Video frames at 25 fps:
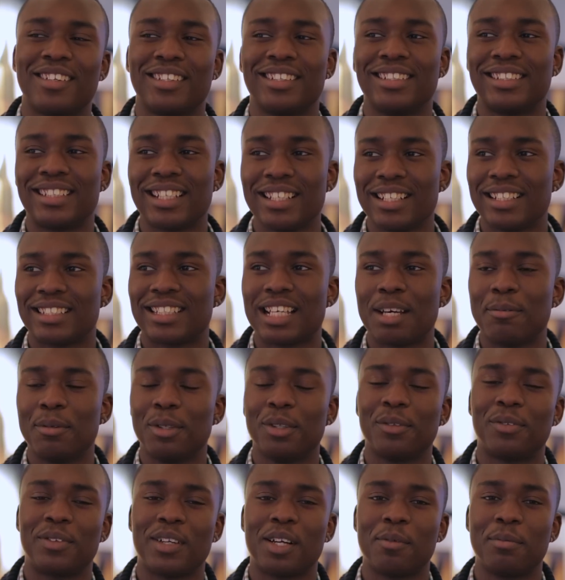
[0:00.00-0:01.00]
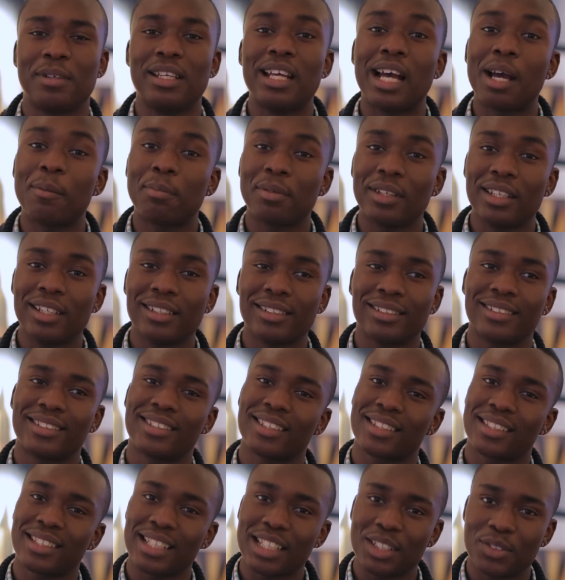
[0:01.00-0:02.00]
in 10 years time, hopefully I'll be happy,
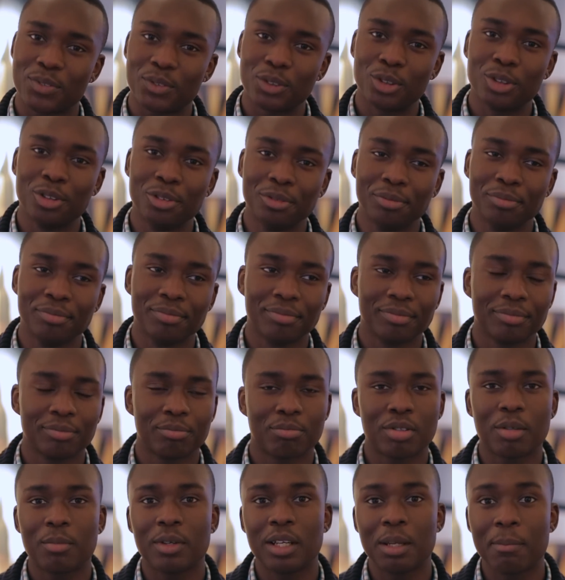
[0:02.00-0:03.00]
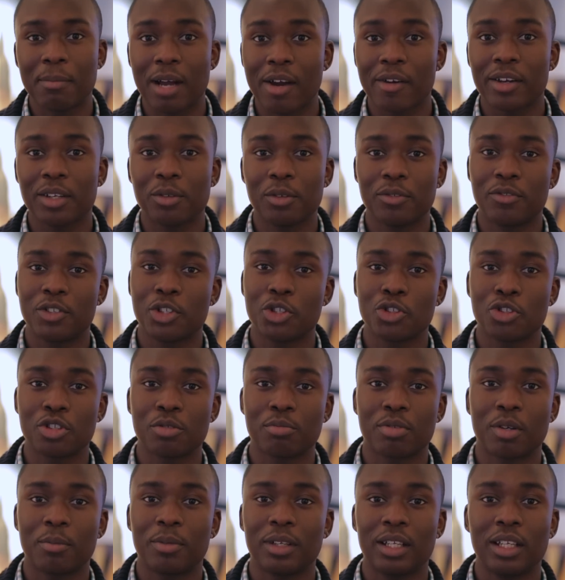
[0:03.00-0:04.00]
successful, probably married with
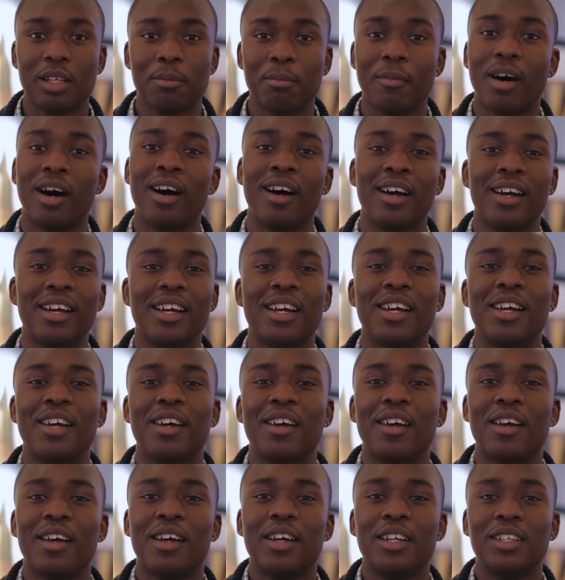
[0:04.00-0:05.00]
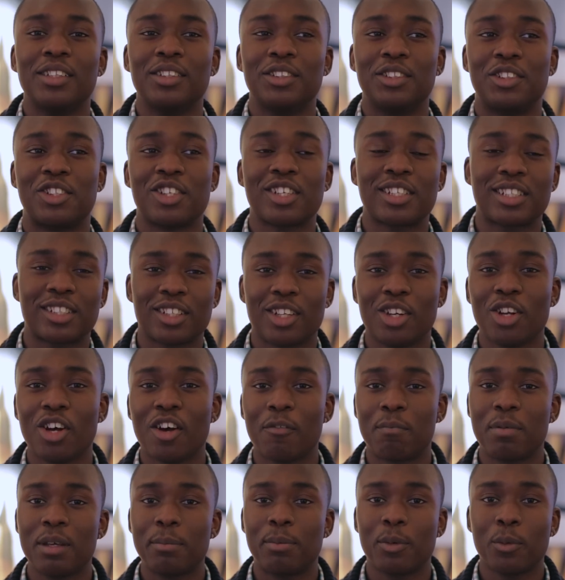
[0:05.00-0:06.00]
children, probably. But just a
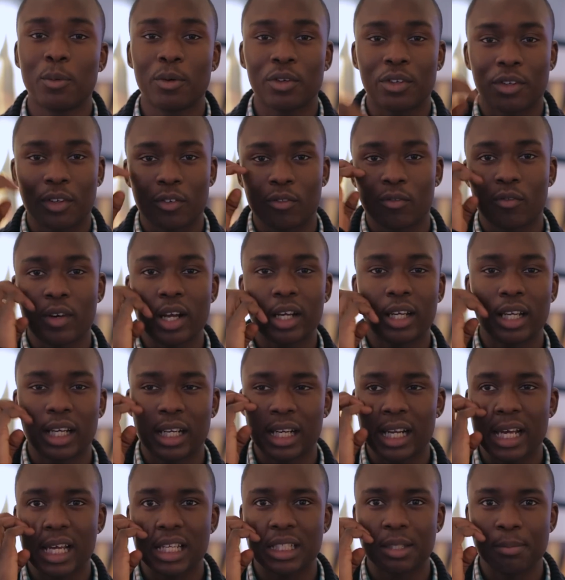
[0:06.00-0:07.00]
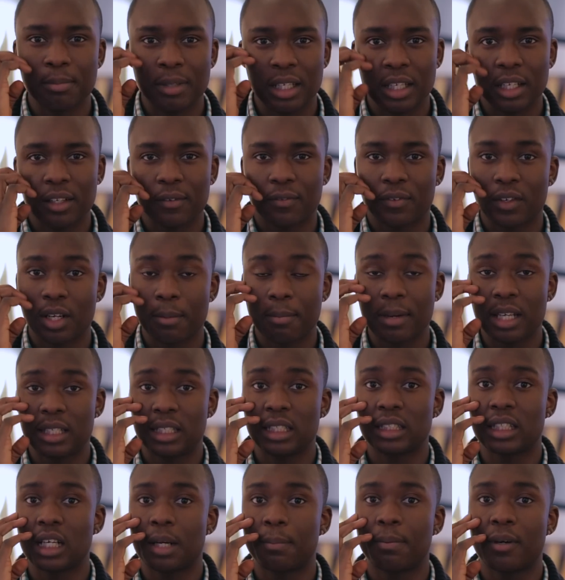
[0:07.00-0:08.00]
lot of people would recognize me for the
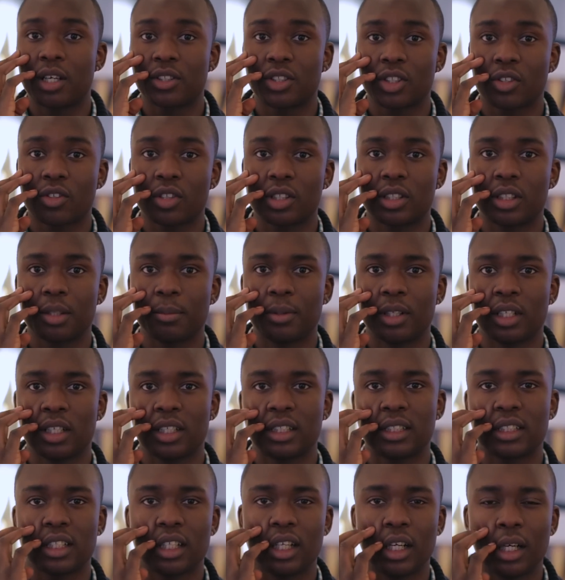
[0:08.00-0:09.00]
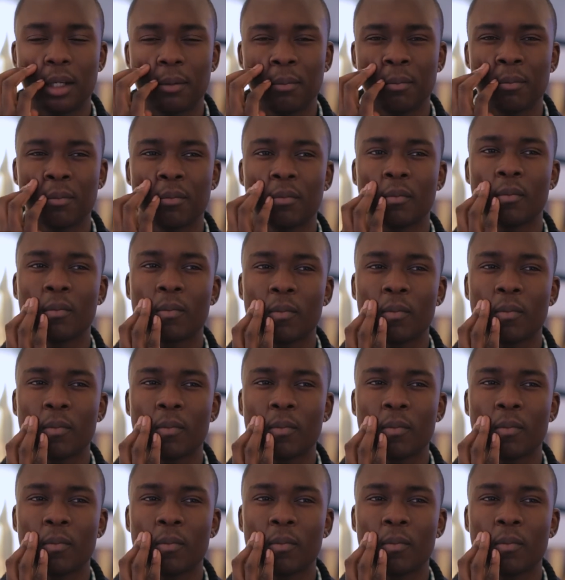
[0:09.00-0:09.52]
message that I pass across, to be honest. Um,